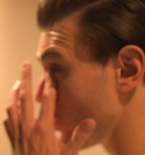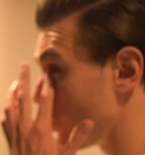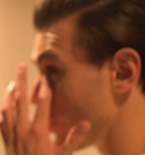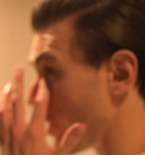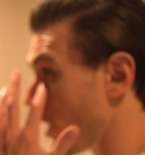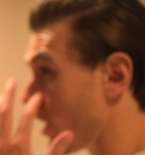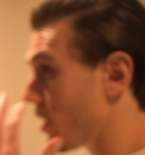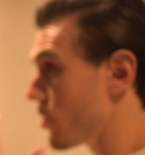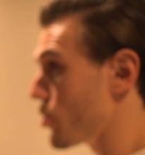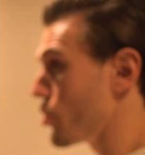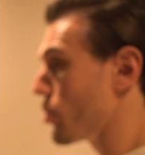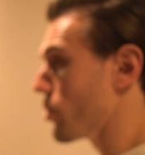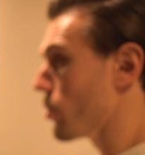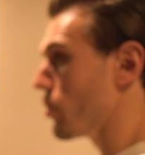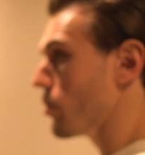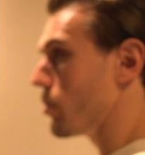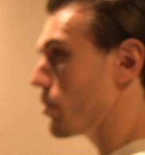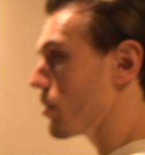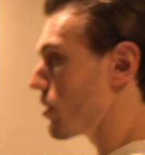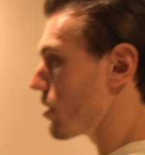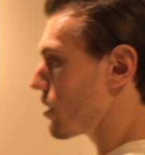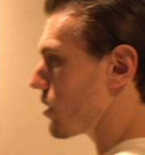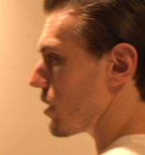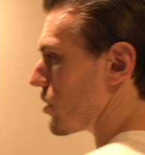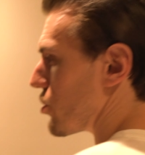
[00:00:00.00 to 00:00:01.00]
such a
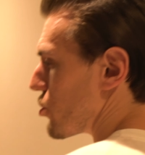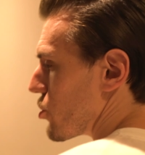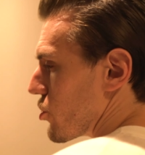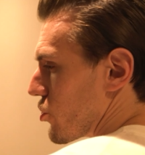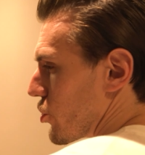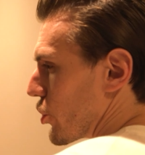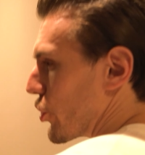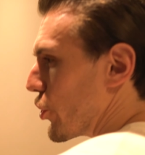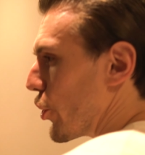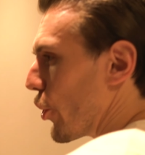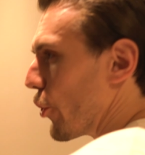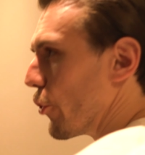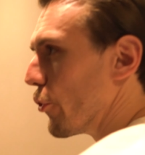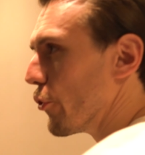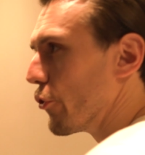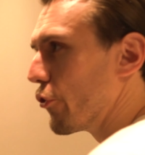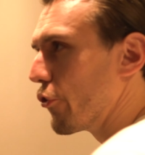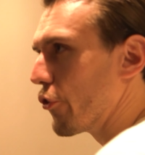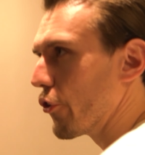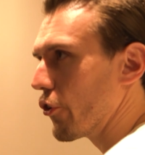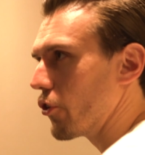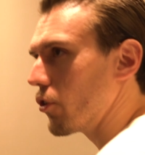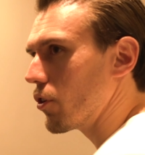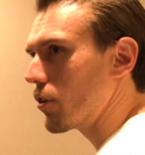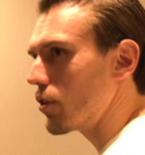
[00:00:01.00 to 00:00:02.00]
good, it's just a
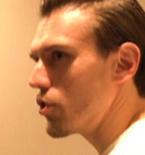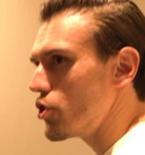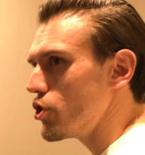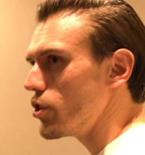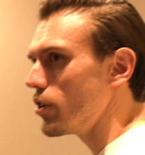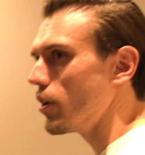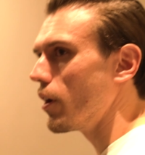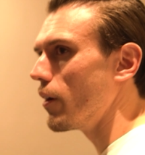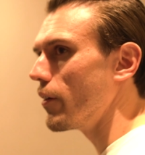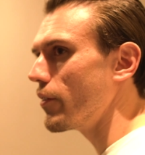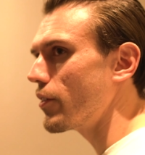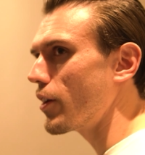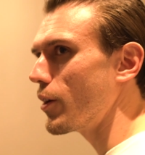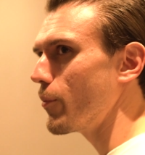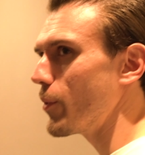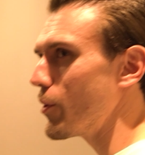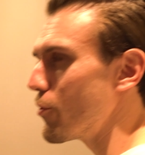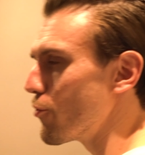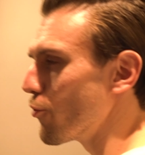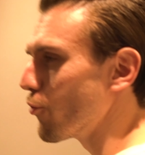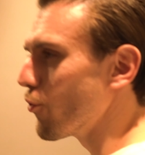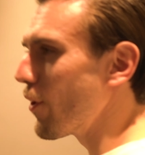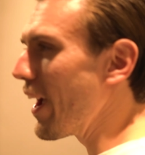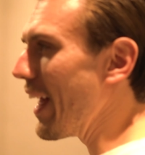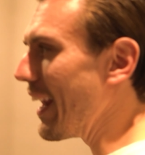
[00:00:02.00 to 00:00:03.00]
go-to because you know it's going to be
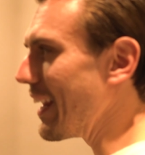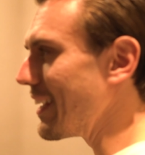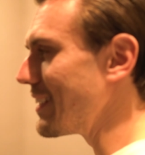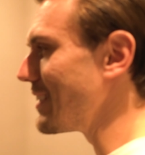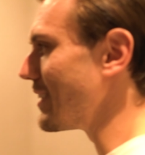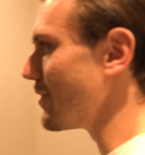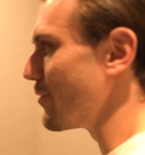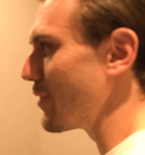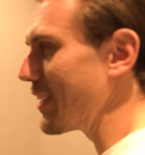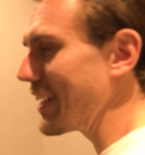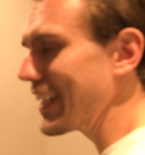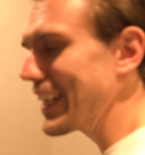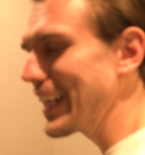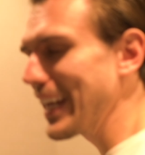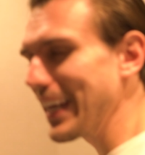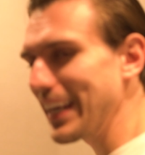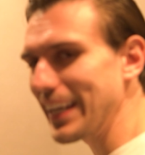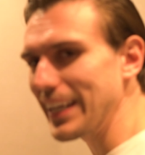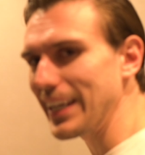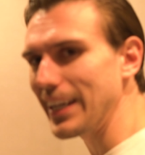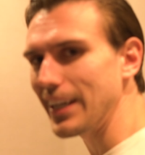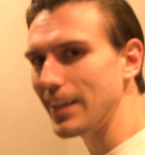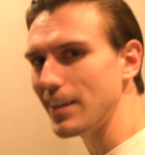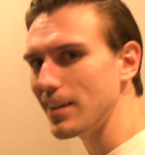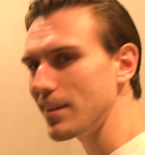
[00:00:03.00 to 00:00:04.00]
relatively
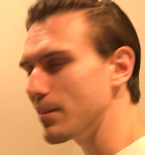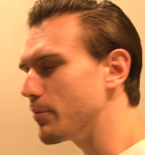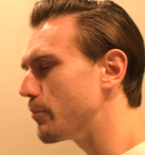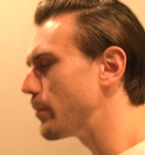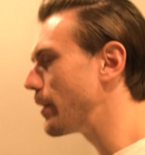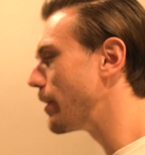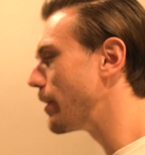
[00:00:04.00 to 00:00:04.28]
clean.